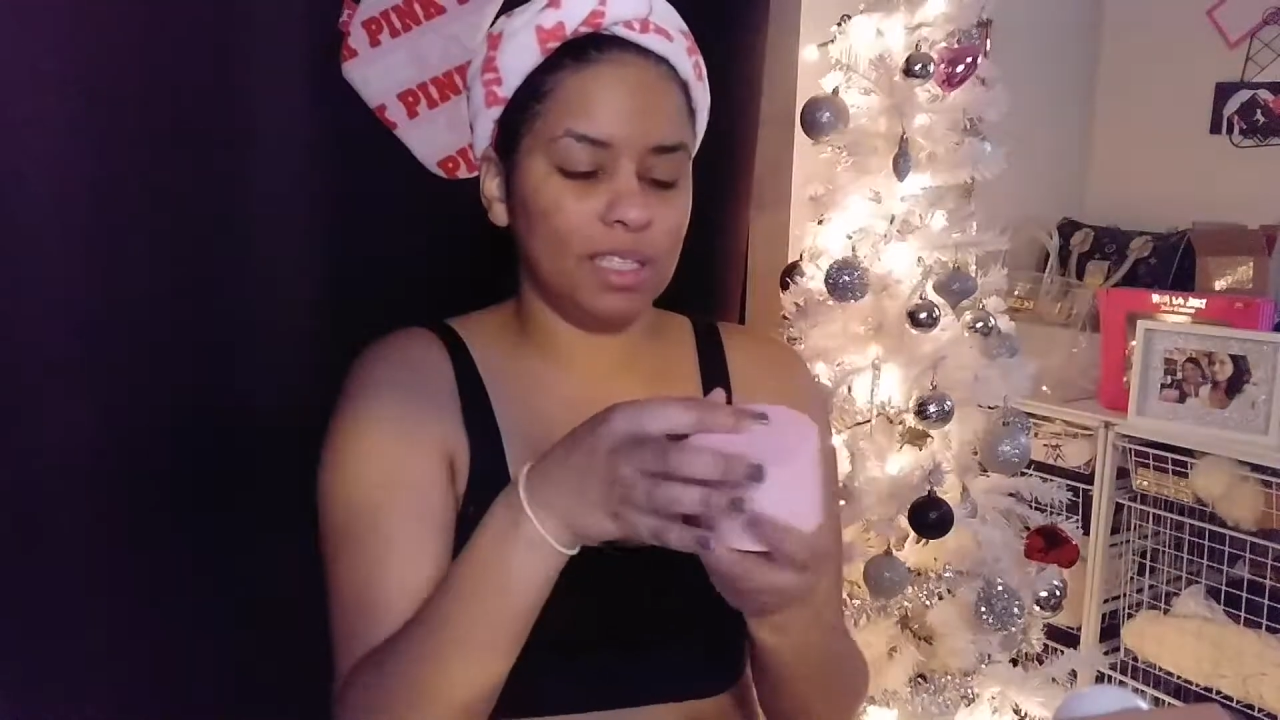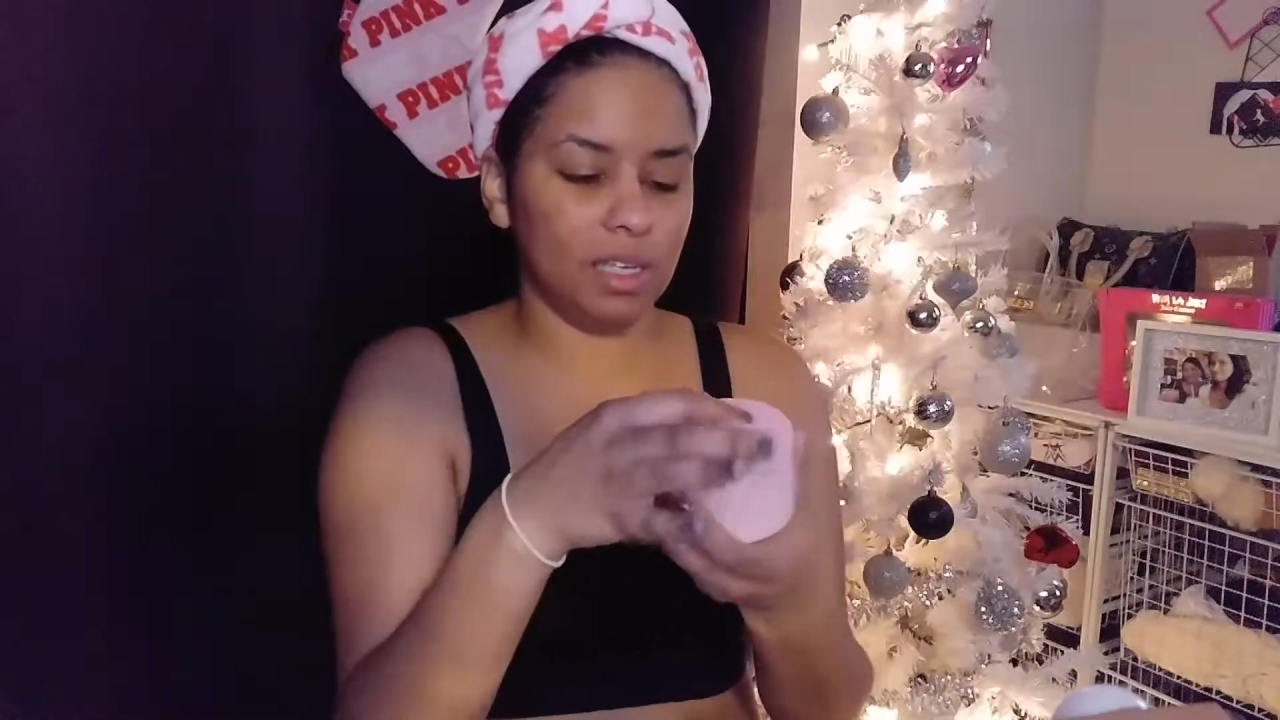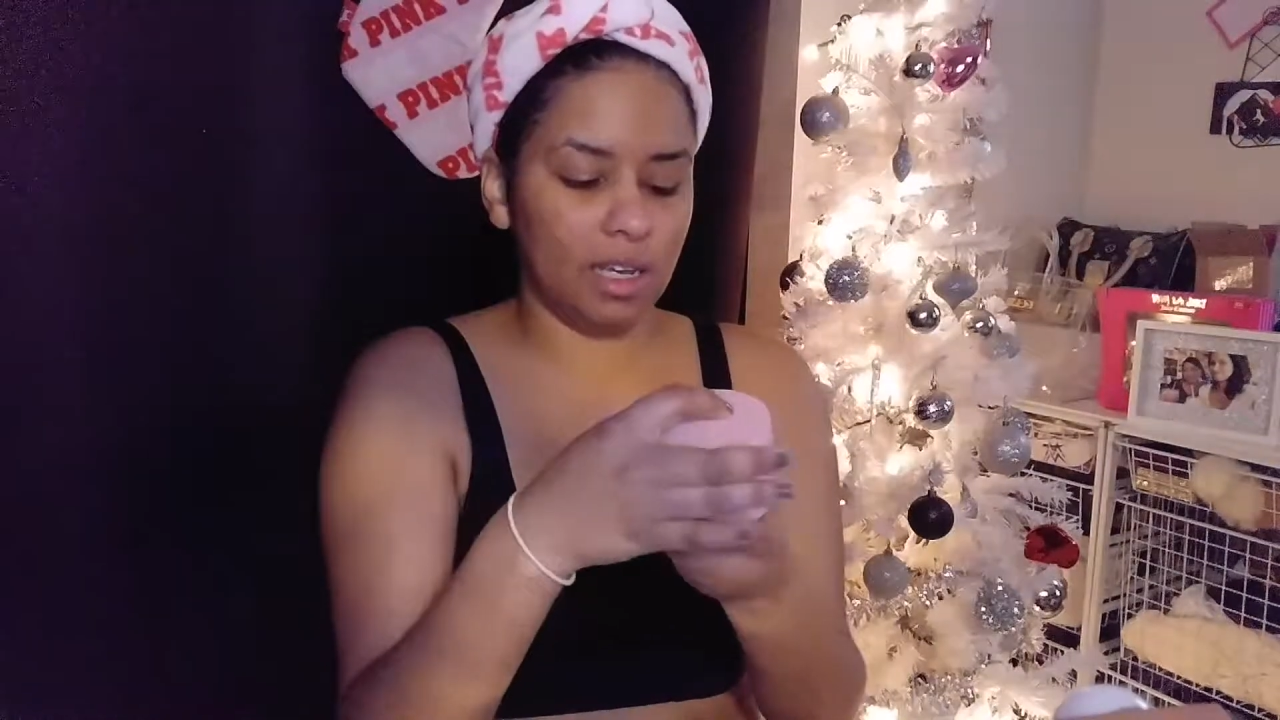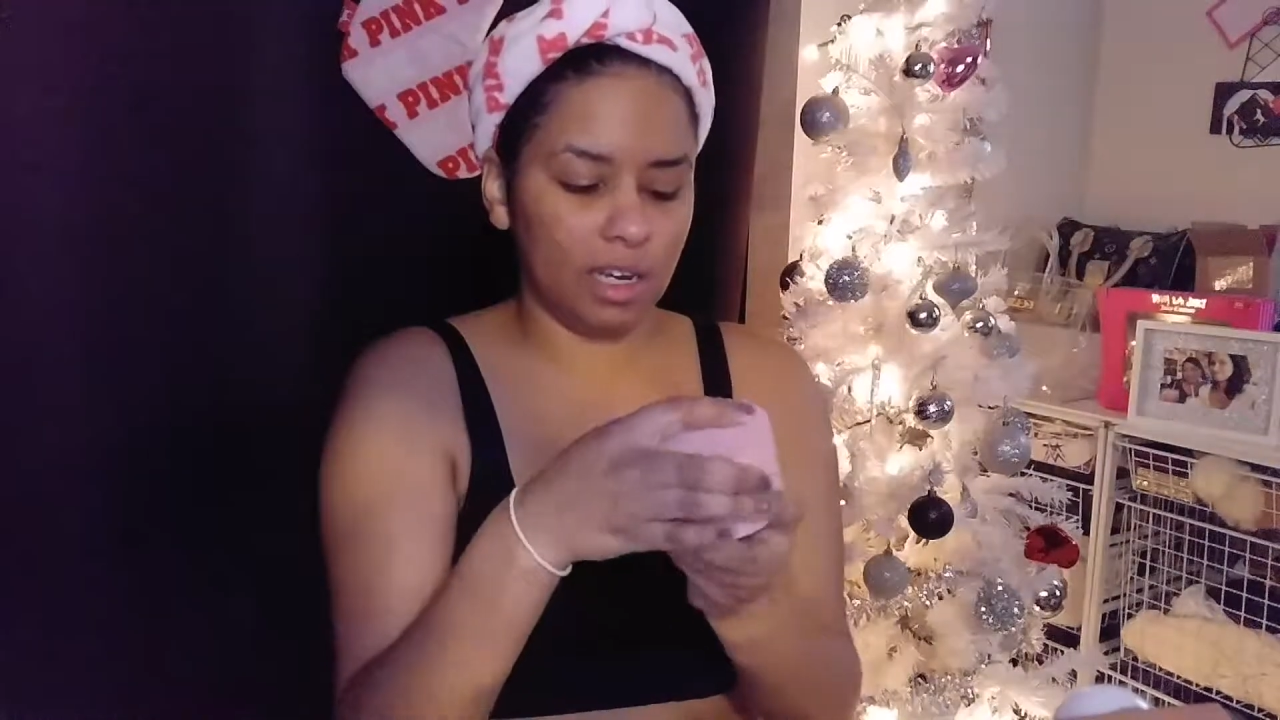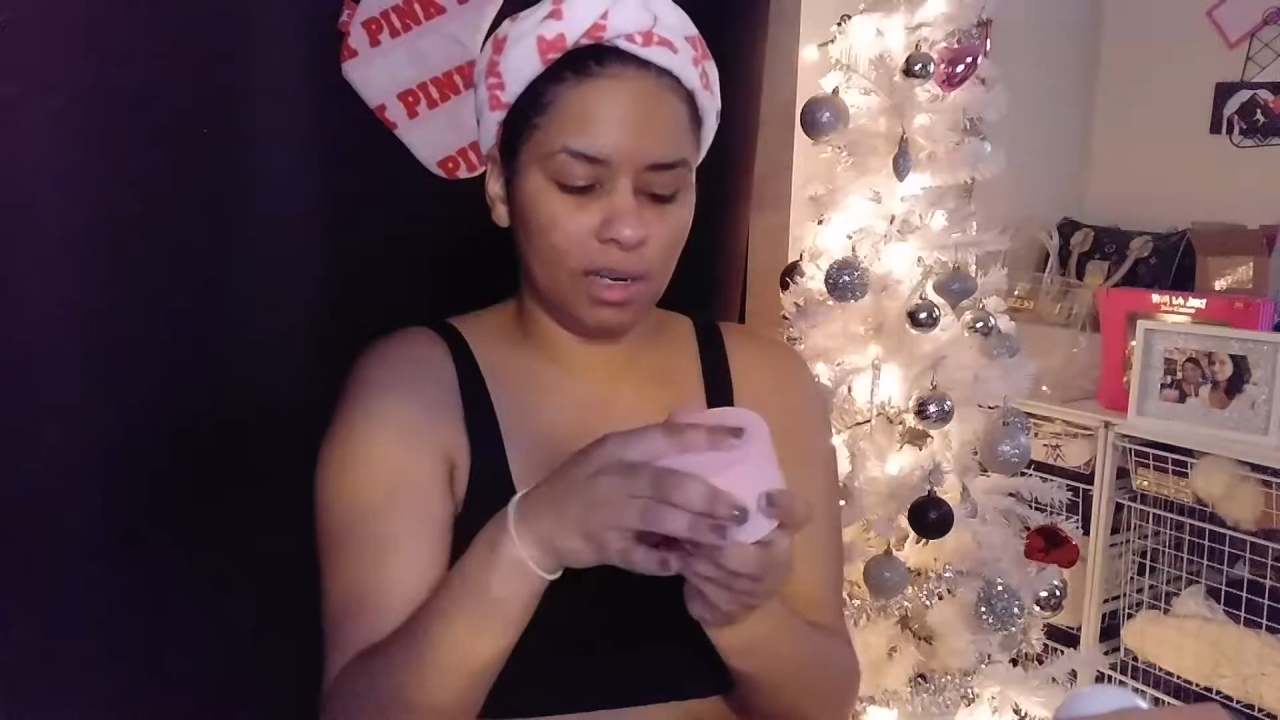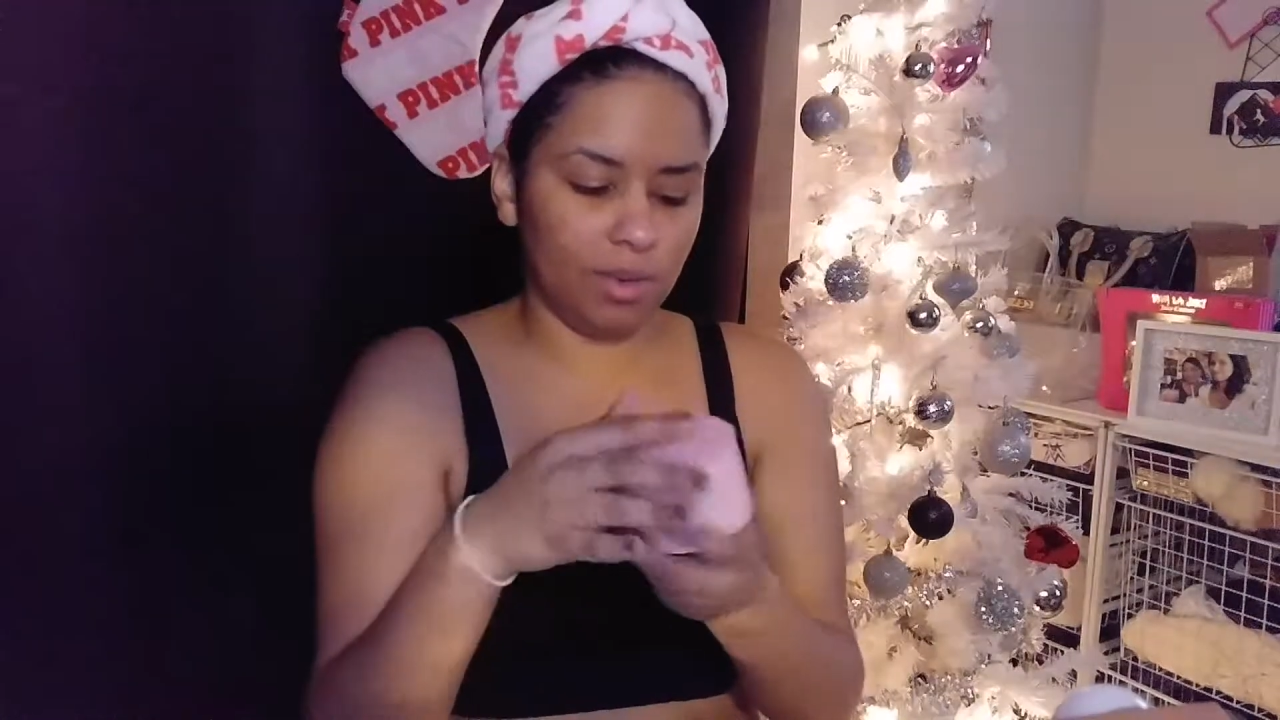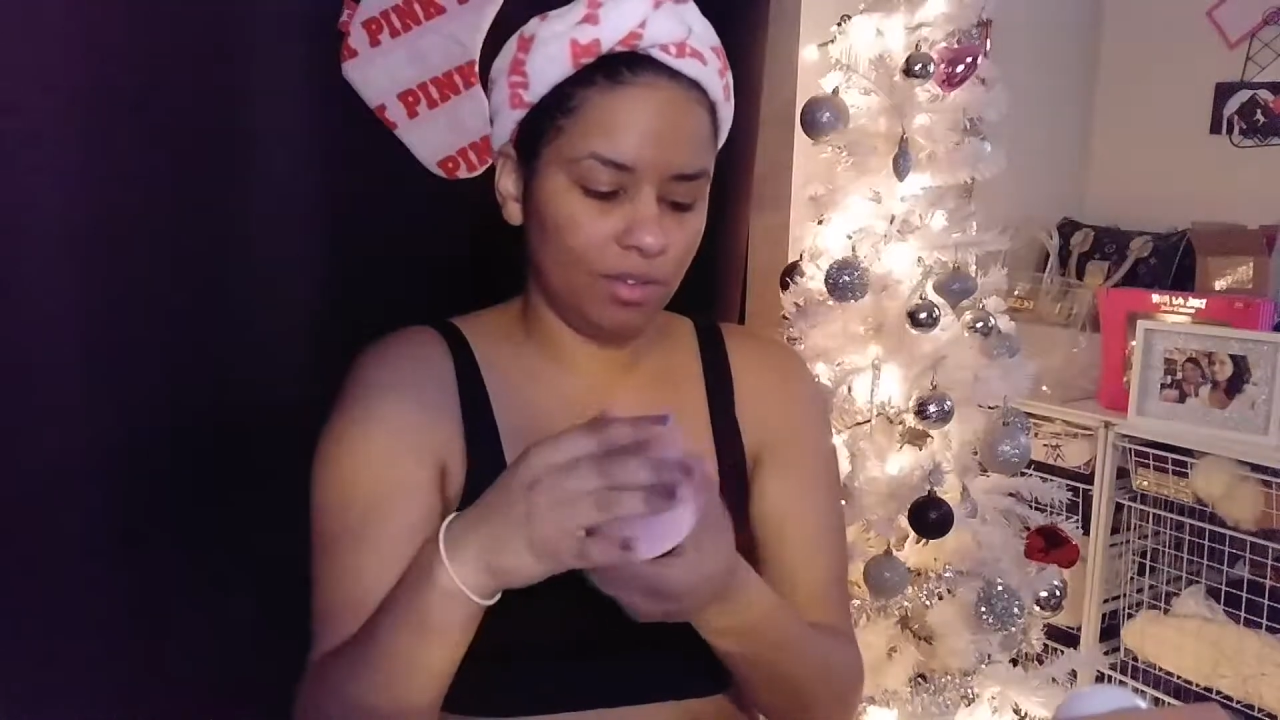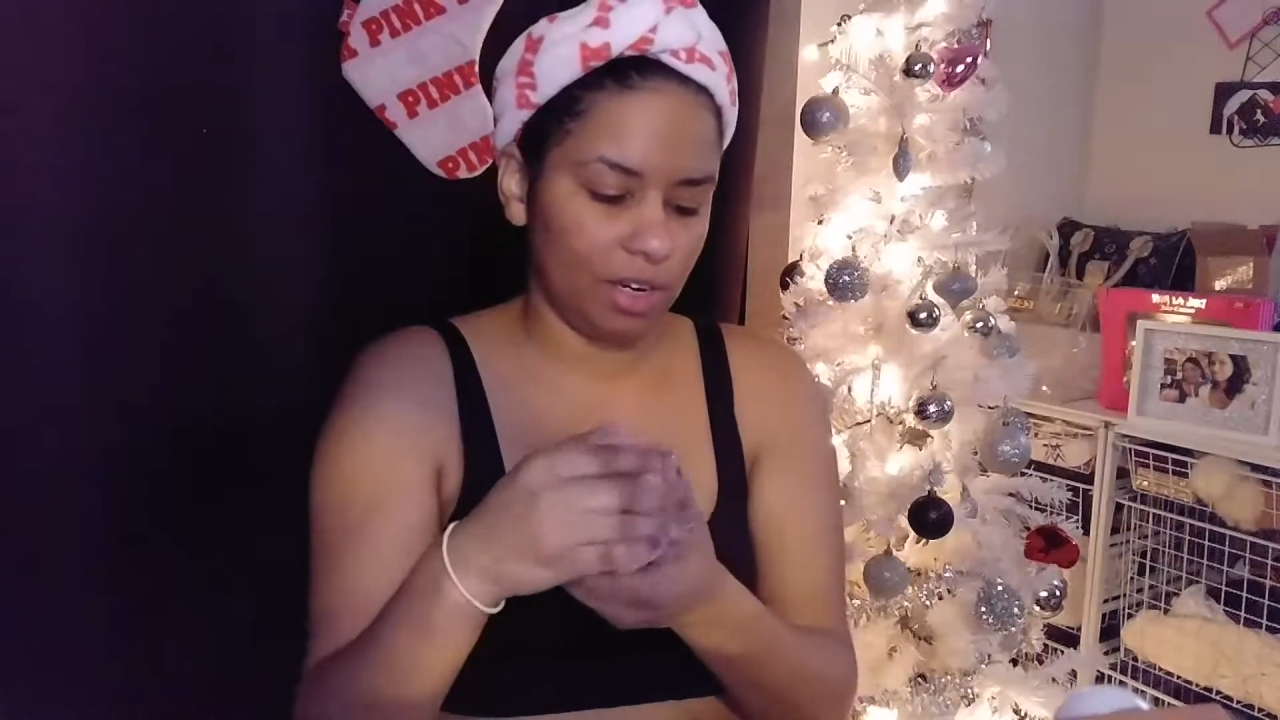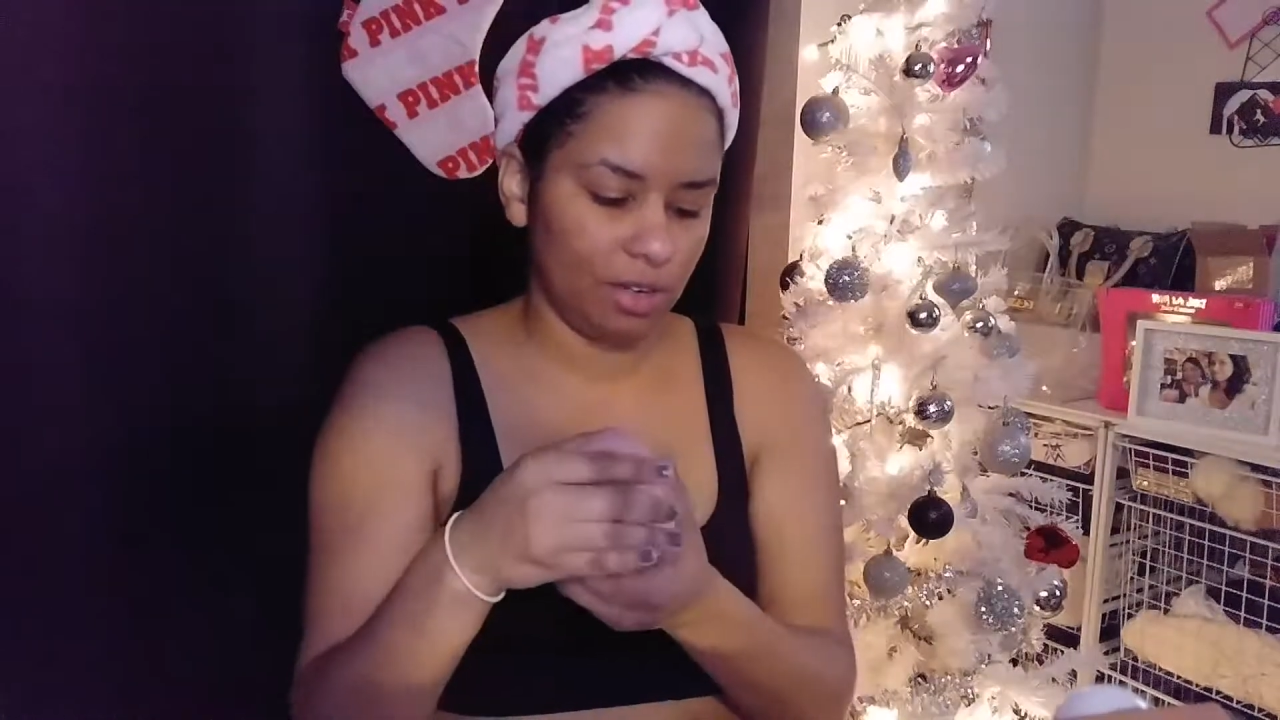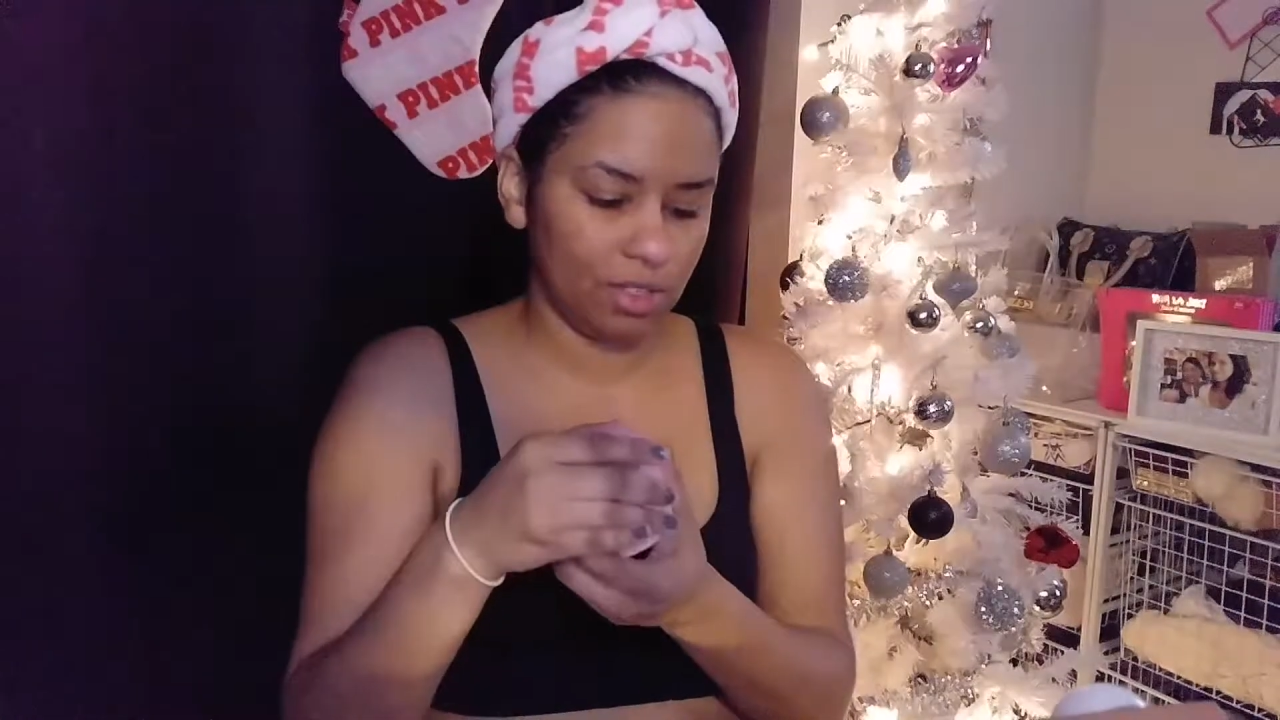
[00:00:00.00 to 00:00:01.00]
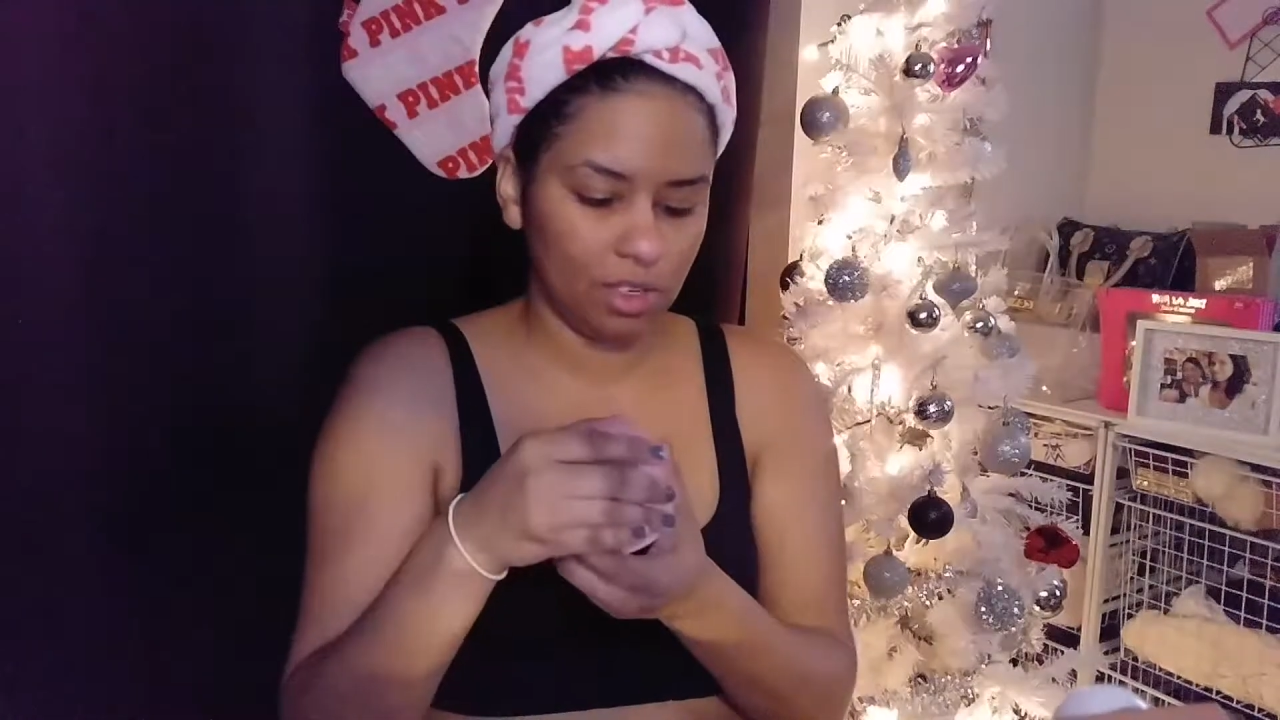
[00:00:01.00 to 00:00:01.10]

skincare to be fragrant,